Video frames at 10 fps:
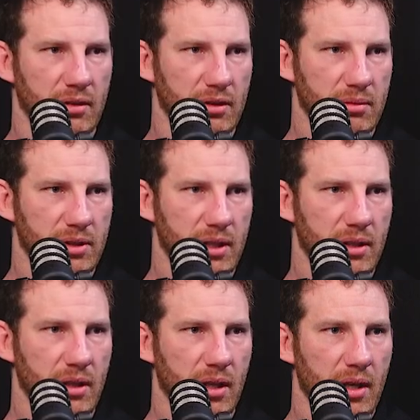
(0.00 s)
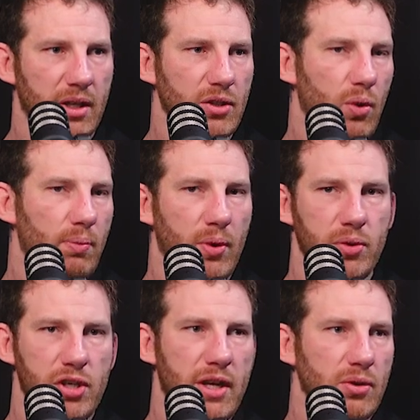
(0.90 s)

Mm. You know I'm saying? It's all bullshit.